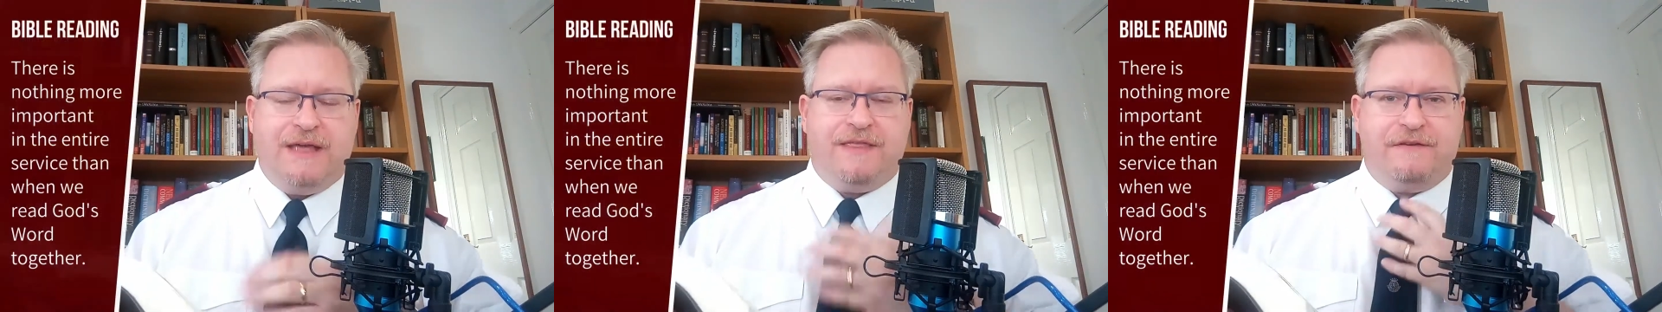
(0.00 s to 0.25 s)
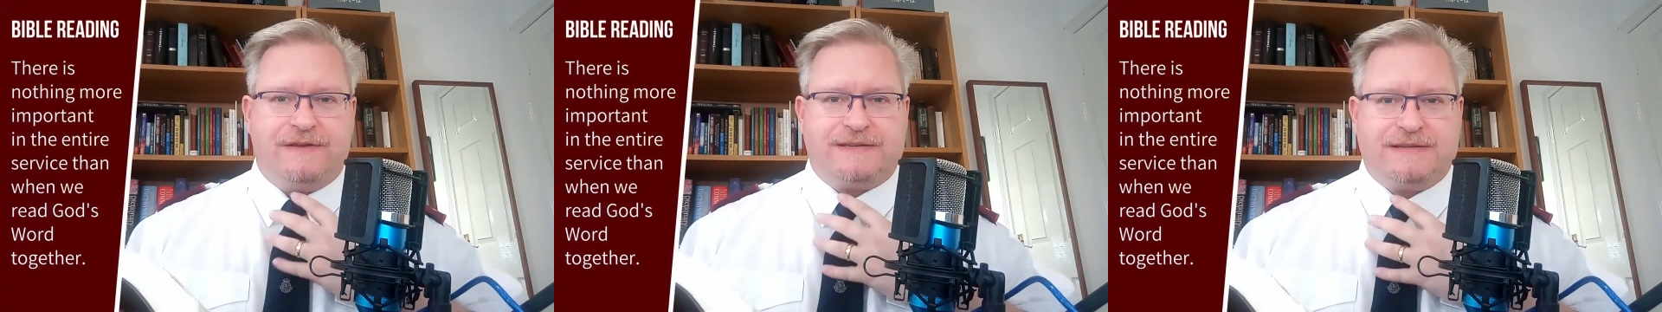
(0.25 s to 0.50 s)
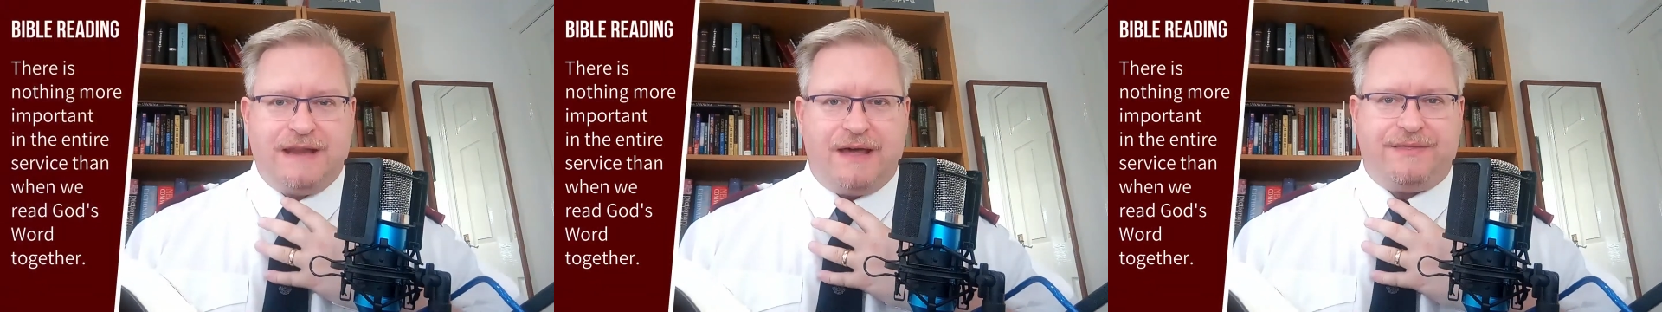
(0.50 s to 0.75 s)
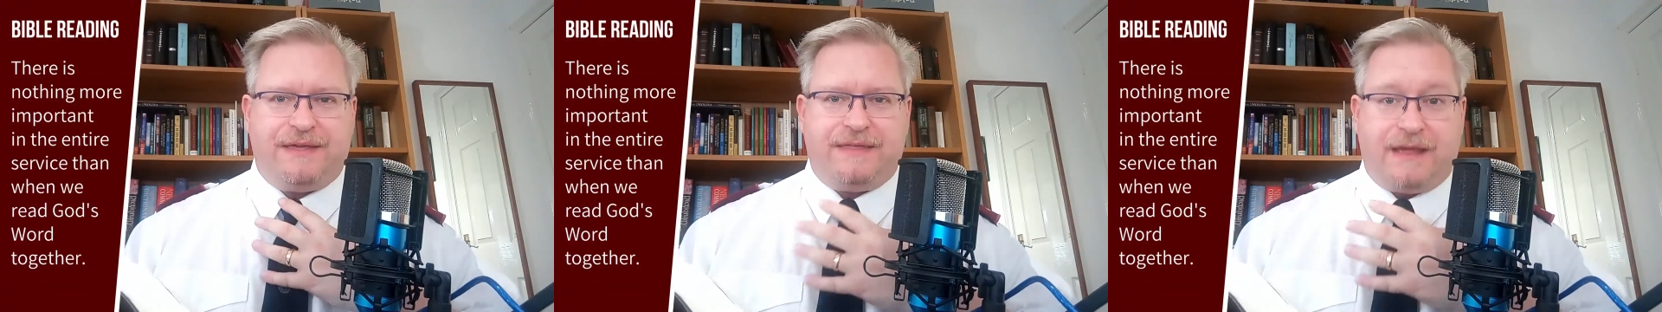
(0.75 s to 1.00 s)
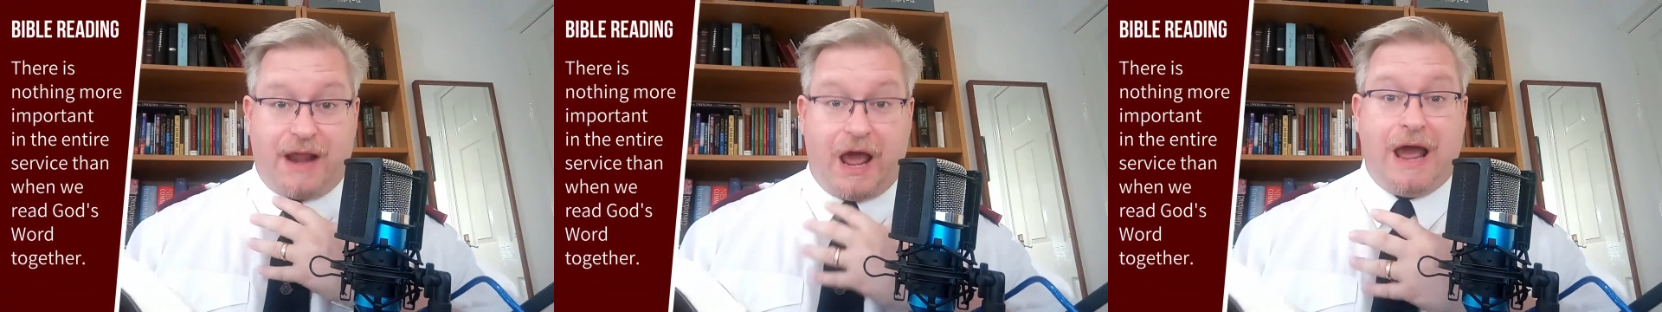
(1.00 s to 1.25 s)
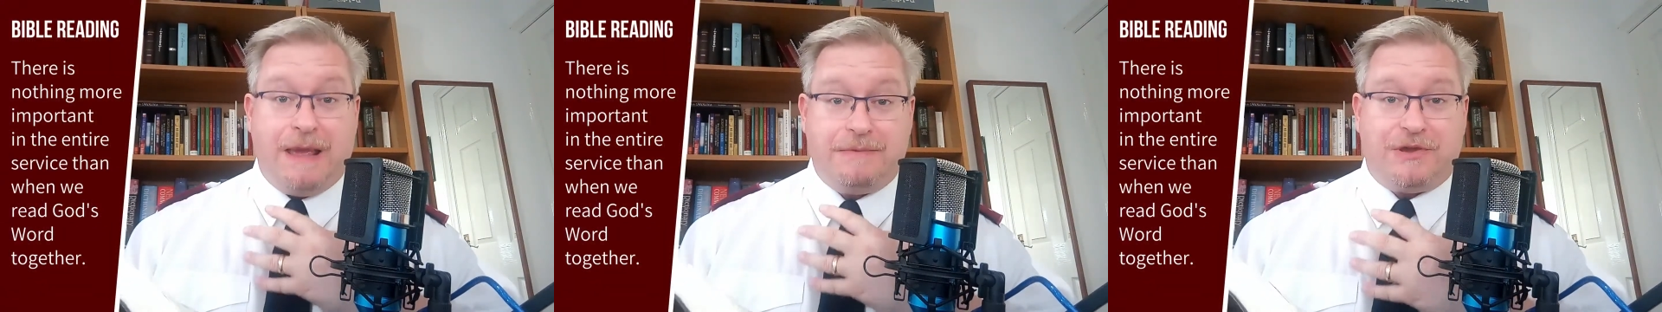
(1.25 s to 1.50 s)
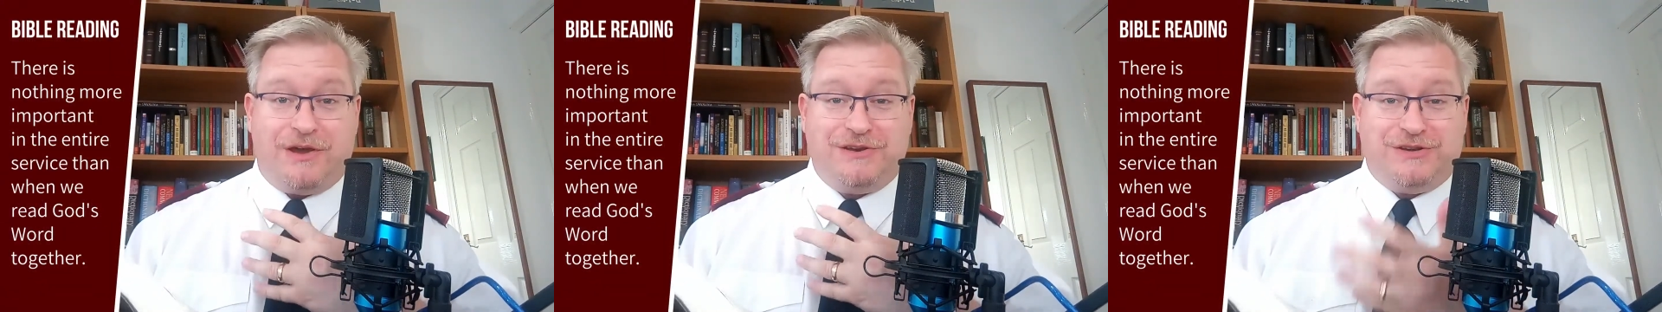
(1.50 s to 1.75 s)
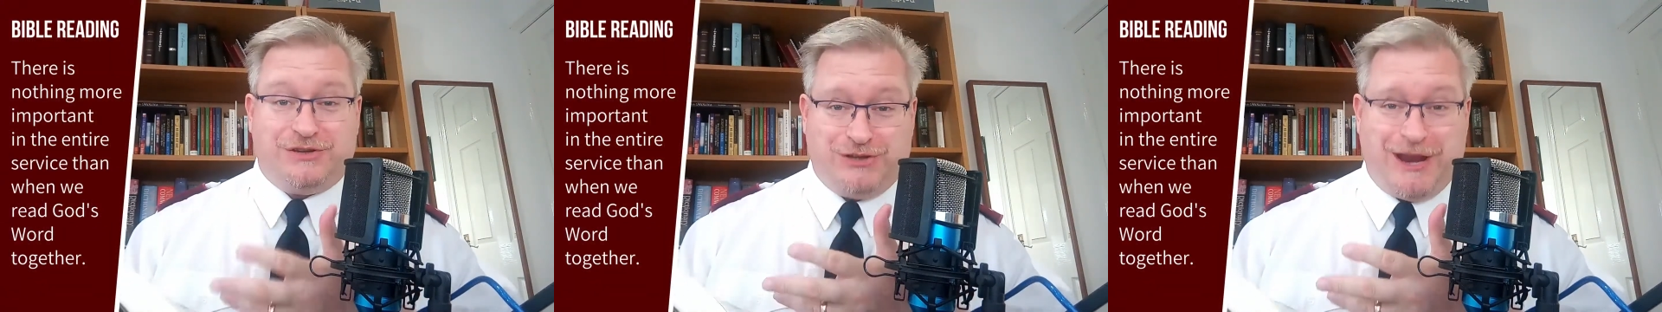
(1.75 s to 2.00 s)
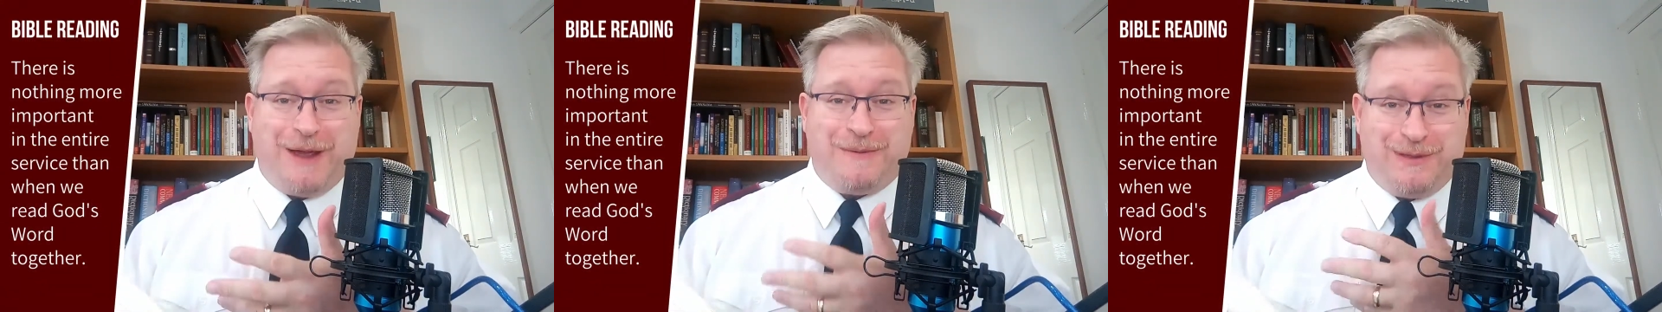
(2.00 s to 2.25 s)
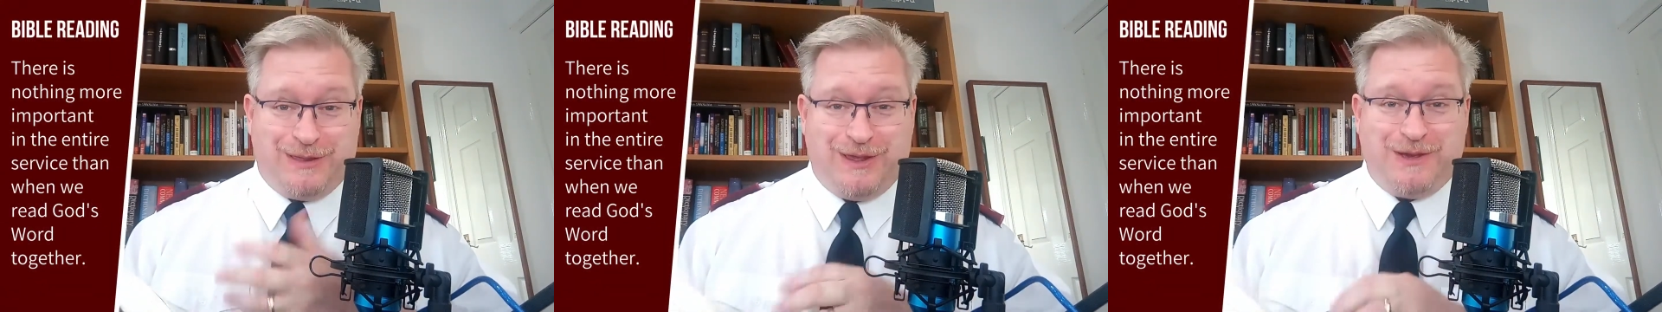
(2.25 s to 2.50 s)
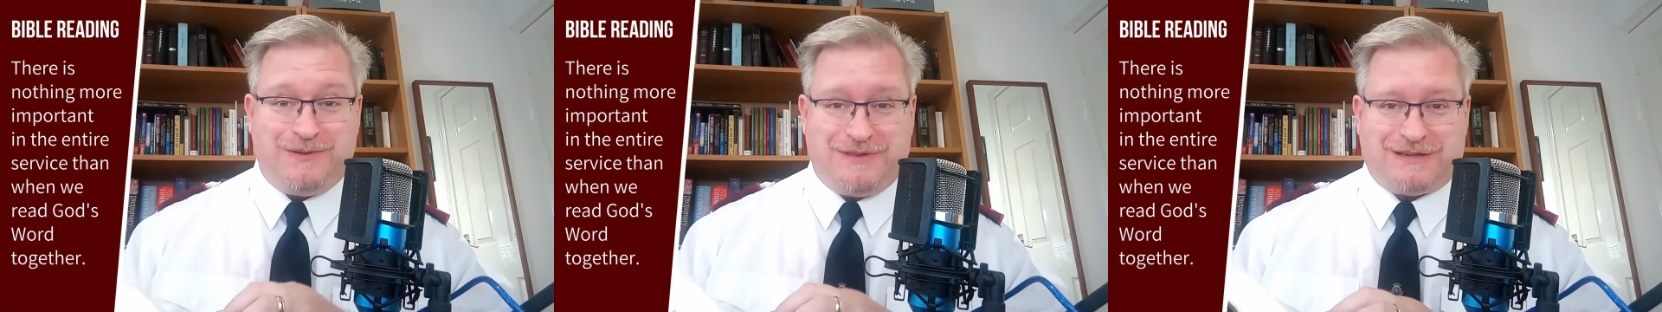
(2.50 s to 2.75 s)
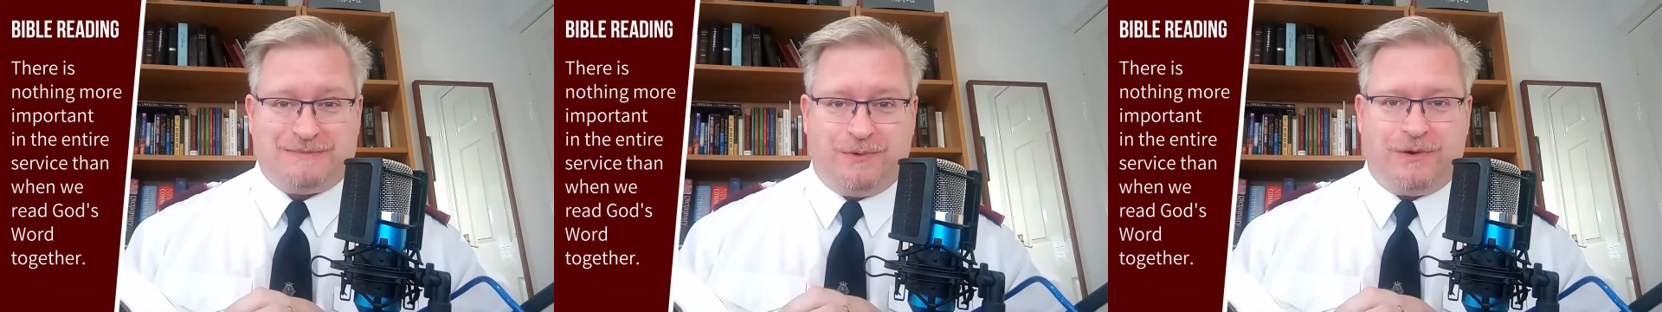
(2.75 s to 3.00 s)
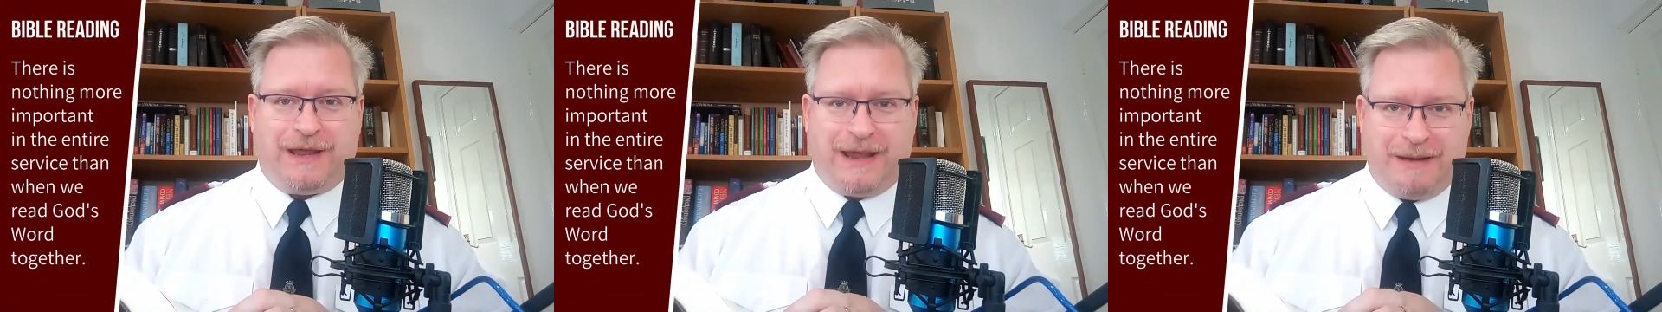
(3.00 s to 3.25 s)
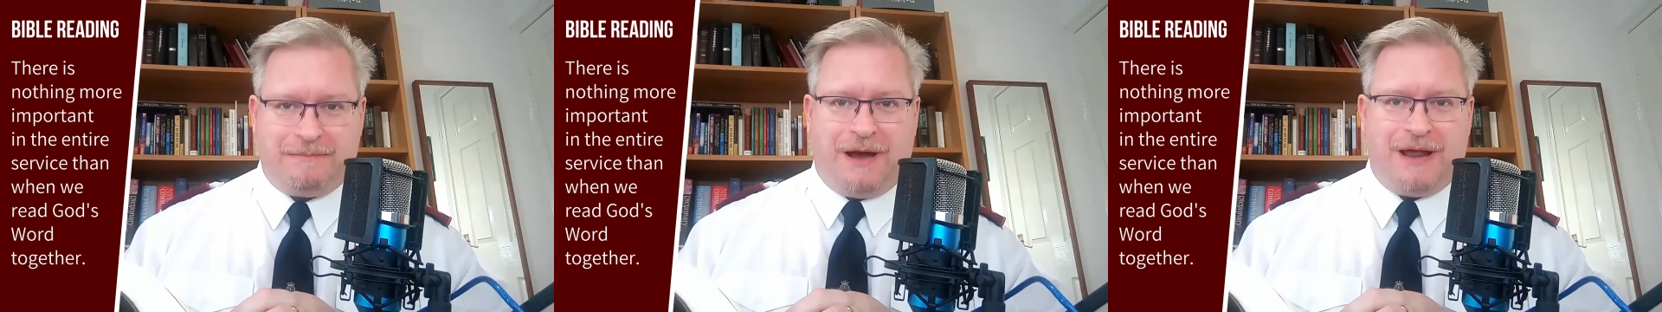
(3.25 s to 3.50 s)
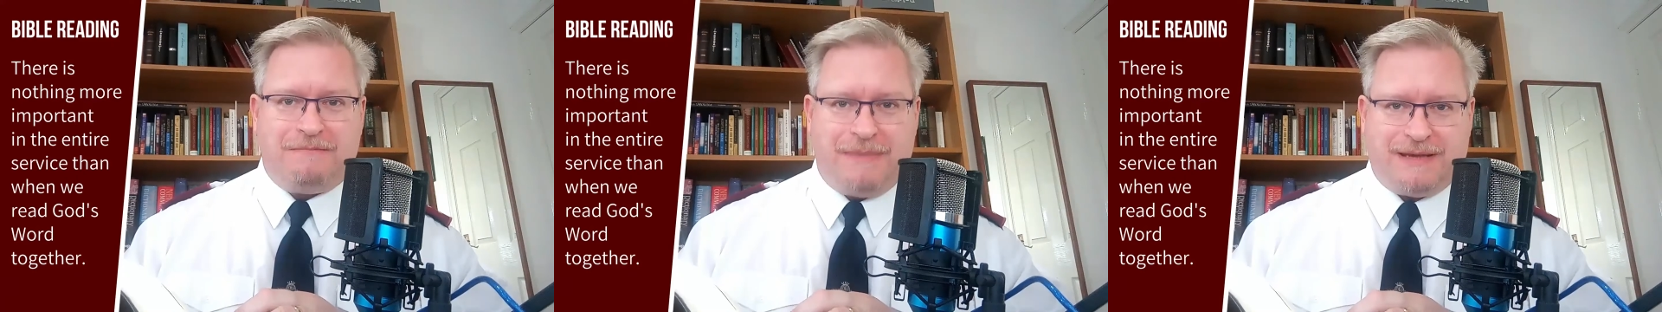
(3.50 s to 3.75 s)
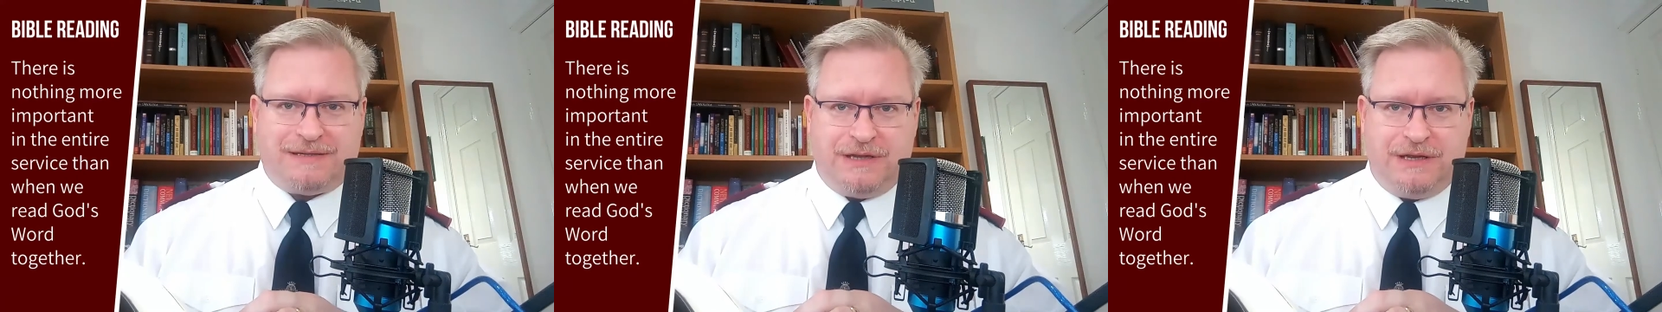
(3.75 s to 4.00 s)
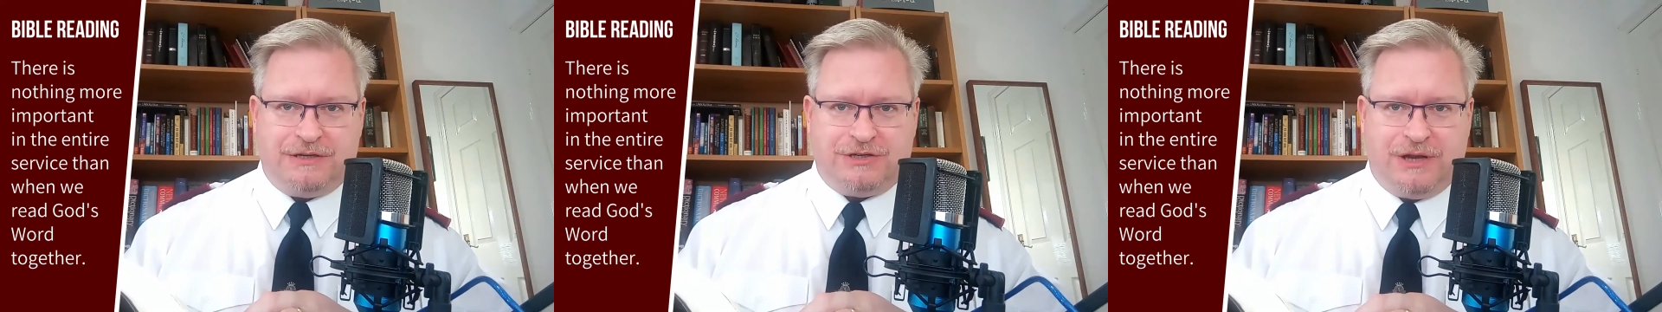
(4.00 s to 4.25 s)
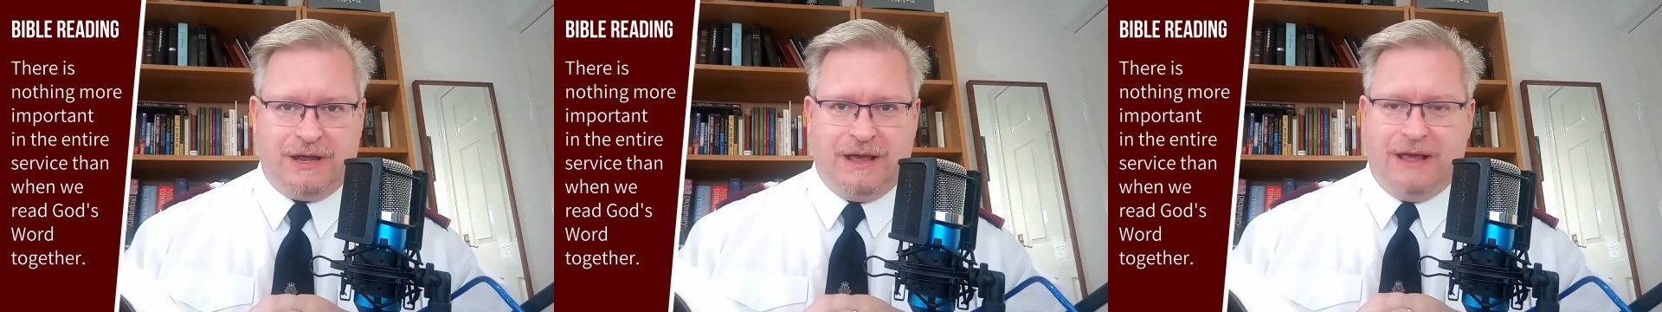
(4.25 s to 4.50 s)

There is nothing that I'm going to share with you this morning in my message